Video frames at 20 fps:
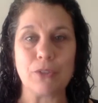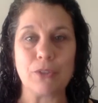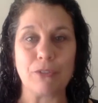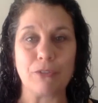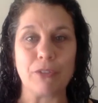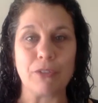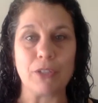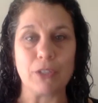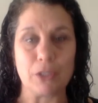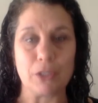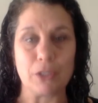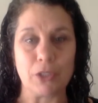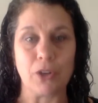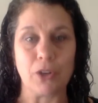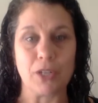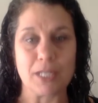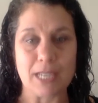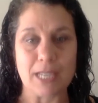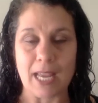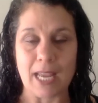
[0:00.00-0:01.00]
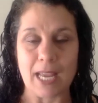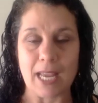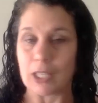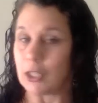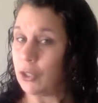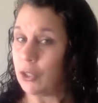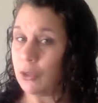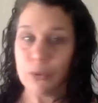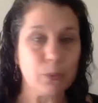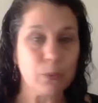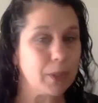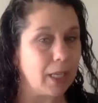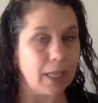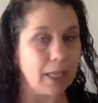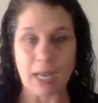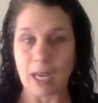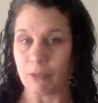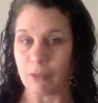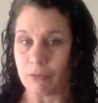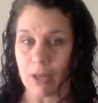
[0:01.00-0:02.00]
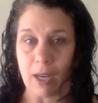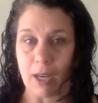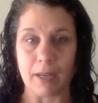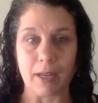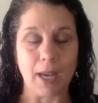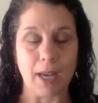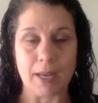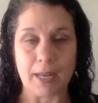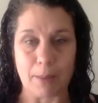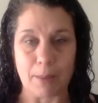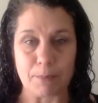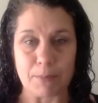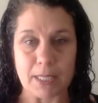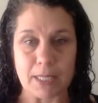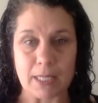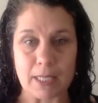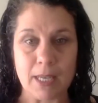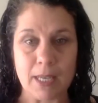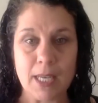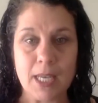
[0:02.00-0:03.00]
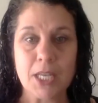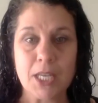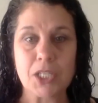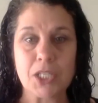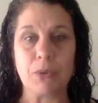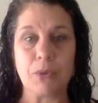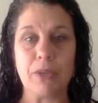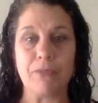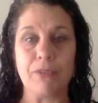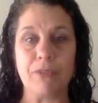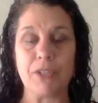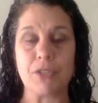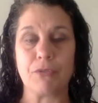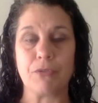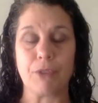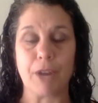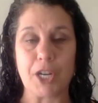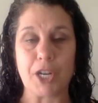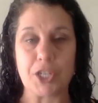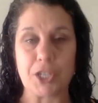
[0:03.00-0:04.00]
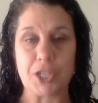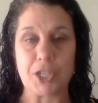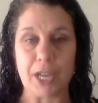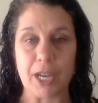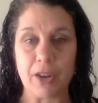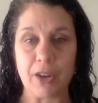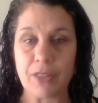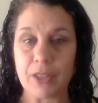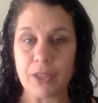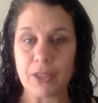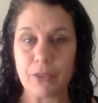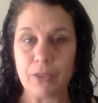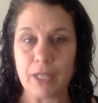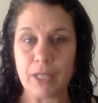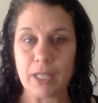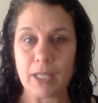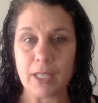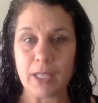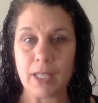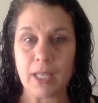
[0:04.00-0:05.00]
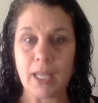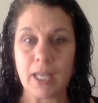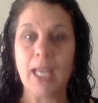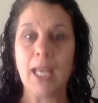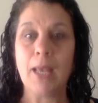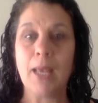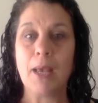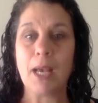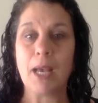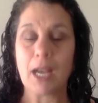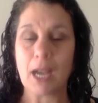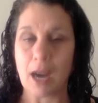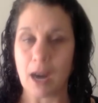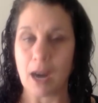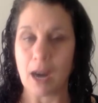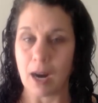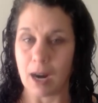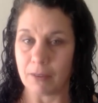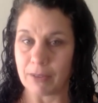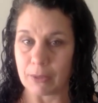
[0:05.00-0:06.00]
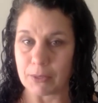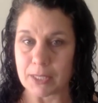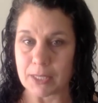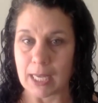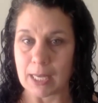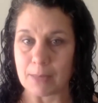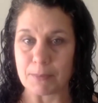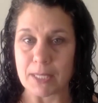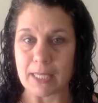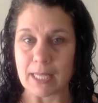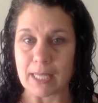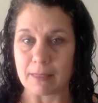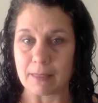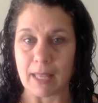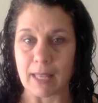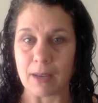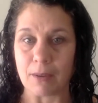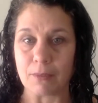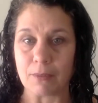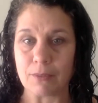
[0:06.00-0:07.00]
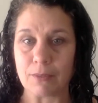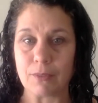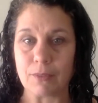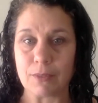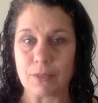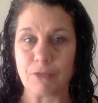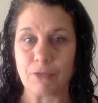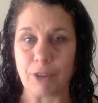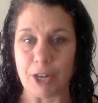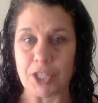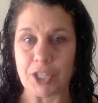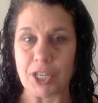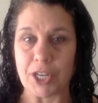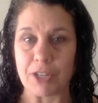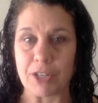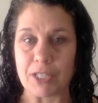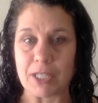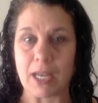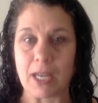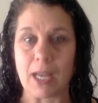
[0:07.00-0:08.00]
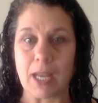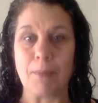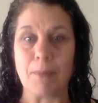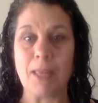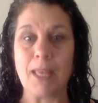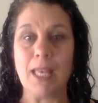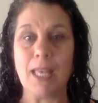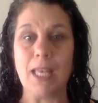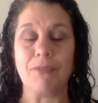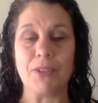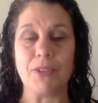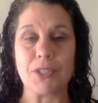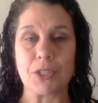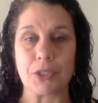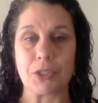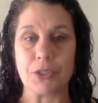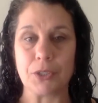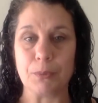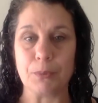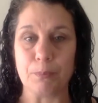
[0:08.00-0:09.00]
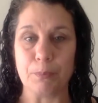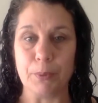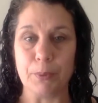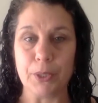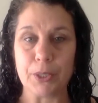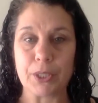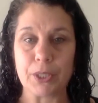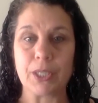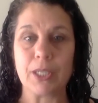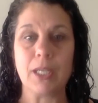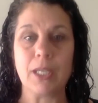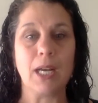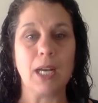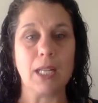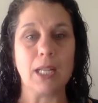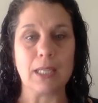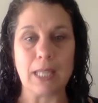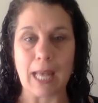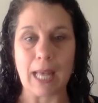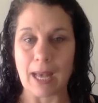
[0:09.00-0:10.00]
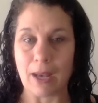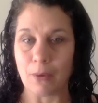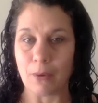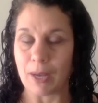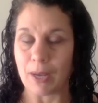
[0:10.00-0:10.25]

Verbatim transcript: to fill your tank. You cannot run on empty. So if it's fresh air that you need, carve out time to get that fresh air time. If it's a good book, allow